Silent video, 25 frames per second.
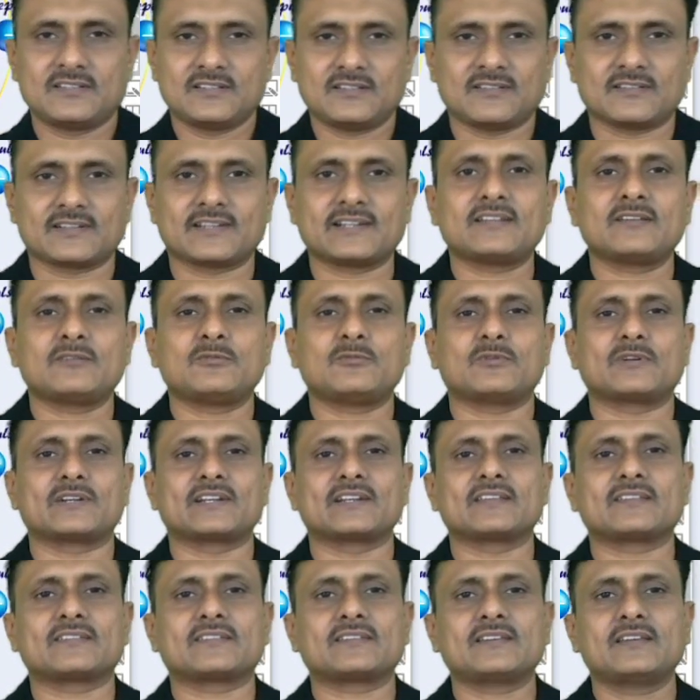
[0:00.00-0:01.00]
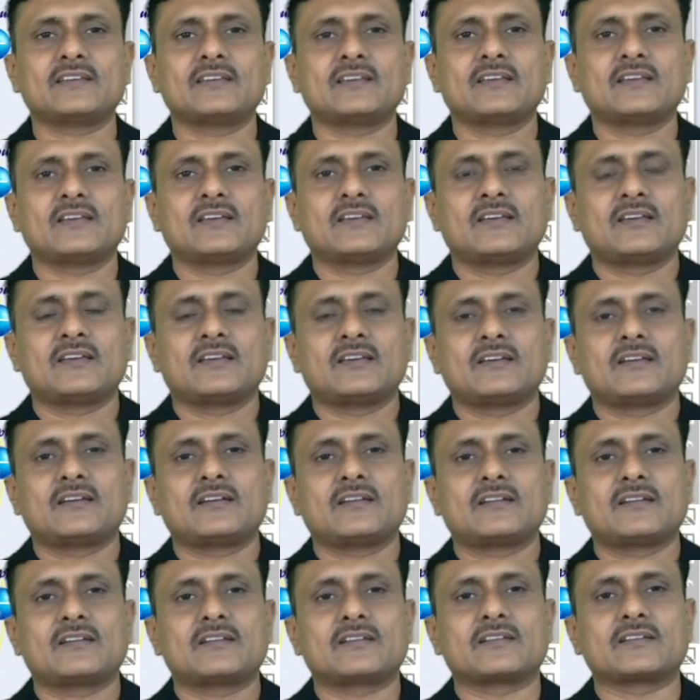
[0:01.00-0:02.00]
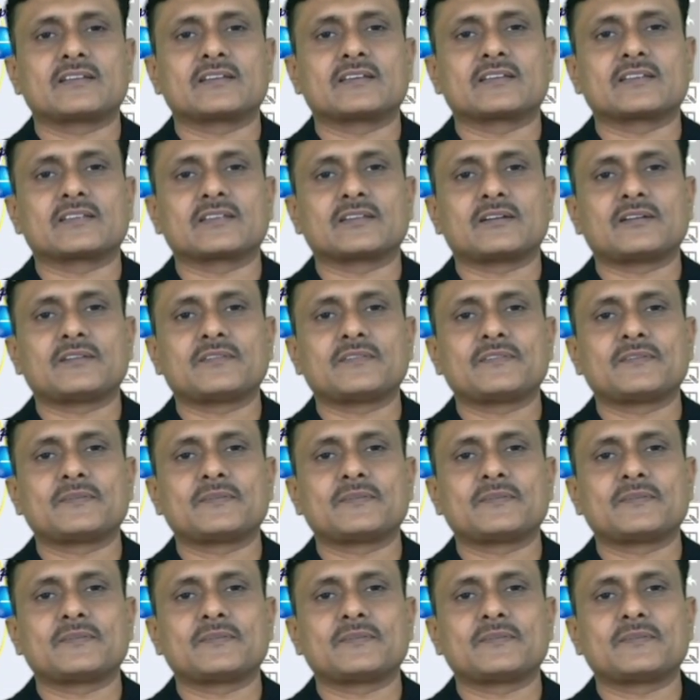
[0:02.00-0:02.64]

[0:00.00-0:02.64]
Alright, what did I say? Degree of